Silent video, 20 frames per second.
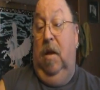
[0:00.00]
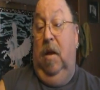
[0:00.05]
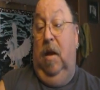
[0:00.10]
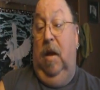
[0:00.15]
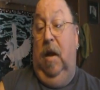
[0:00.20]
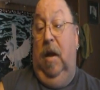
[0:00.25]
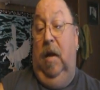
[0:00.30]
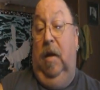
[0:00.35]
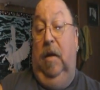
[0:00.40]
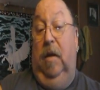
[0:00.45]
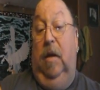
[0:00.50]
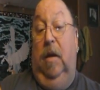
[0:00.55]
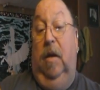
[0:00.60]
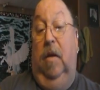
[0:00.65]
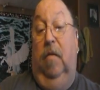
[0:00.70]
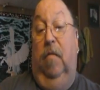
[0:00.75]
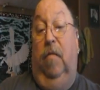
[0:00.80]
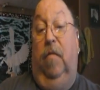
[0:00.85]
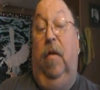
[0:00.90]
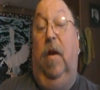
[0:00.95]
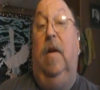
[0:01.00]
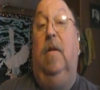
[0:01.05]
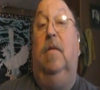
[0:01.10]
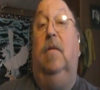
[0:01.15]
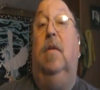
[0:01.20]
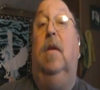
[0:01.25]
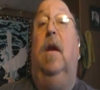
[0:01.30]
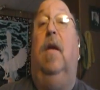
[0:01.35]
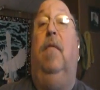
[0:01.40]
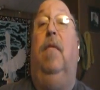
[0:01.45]
And the
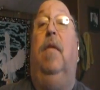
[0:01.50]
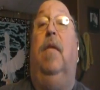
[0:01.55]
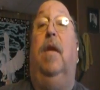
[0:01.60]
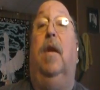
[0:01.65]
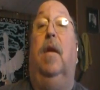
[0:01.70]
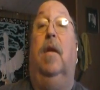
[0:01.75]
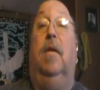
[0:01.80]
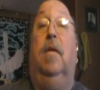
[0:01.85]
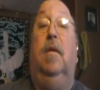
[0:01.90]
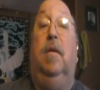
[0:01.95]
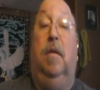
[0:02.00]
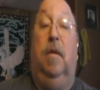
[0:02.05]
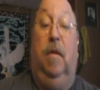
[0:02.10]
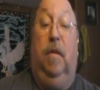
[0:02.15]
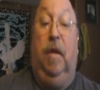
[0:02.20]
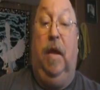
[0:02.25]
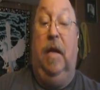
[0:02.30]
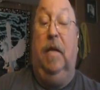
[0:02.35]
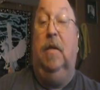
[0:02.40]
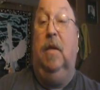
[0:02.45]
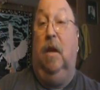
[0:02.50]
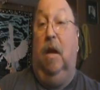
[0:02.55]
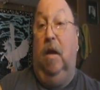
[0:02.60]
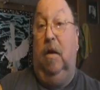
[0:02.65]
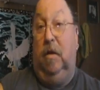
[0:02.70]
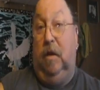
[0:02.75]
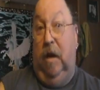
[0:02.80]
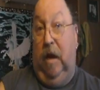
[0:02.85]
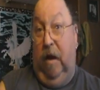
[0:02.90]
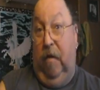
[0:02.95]
friends and everything. Thanks a
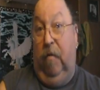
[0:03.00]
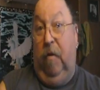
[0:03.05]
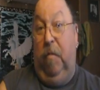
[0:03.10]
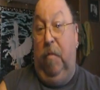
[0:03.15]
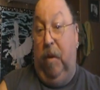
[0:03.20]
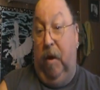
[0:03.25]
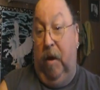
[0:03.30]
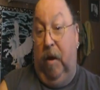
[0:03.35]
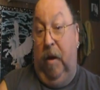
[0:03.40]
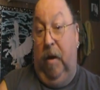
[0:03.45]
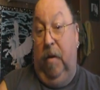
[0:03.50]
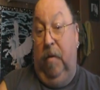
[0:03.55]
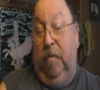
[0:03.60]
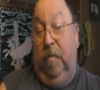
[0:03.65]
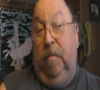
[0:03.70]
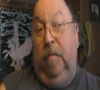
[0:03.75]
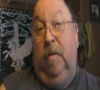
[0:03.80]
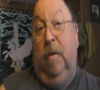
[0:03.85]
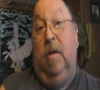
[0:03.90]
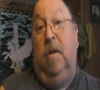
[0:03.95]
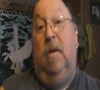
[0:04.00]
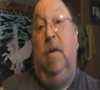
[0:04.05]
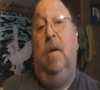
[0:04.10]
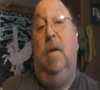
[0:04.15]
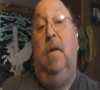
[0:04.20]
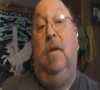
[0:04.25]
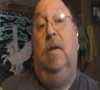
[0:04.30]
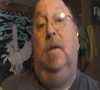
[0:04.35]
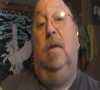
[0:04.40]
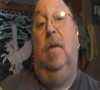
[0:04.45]
lot to everybody.
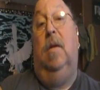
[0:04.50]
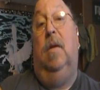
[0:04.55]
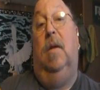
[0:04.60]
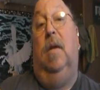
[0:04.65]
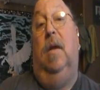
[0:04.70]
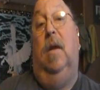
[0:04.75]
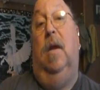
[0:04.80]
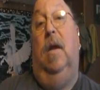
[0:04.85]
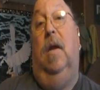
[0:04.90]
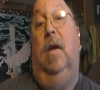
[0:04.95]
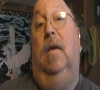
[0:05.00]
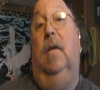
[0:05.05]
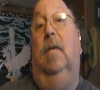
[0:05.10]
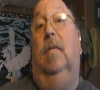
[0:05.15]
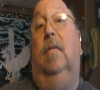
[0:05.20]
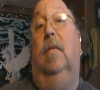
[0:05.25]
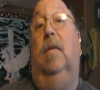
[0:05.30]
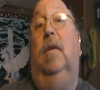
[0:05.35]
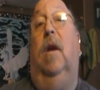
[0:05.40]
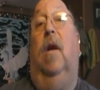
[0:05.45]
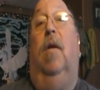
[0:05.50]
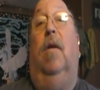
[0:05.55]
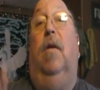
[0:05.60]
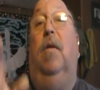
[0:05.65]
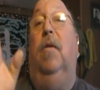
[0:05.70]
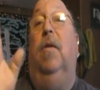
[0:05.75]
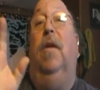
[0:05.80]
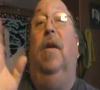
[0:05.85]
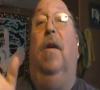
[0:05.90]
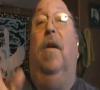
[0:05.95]
And y'all
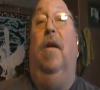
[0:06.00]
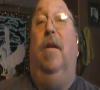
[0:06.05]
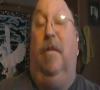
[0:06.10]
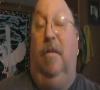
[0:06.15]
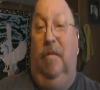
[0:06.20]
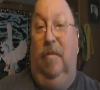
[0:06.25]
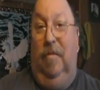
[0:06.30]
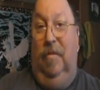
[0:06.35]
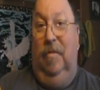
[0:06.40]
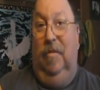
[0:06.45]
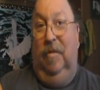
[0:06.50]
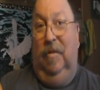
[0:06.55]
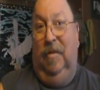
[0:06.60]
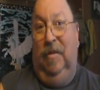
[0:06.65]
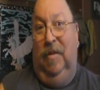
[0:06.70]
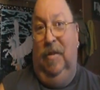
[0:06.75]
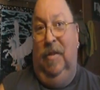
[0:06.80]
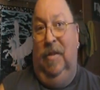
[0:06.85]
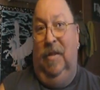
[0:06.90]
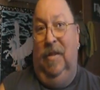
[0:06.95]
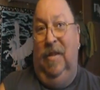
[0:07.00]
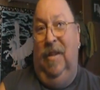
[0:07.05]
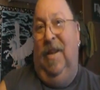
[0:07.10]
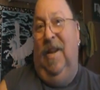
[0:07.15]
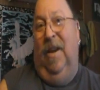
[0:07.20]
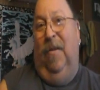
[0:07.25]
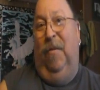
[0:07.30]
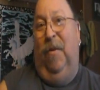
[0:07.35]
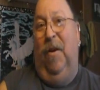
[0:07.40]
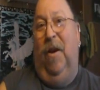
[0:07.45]
know who you are.
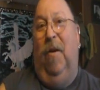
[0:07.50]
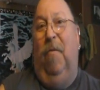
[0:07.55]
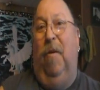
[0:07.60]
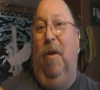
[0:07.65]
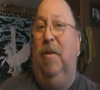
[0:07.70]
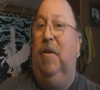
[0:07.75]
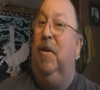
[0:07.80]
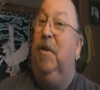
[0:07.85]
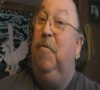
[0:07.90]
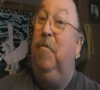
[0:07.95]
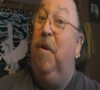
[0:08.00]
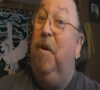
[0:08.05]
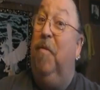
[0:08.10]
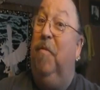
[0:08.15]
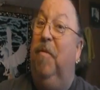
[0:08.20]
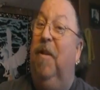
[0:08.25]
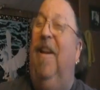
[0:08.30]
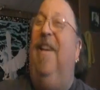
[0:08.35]
If you're not watching, you won't.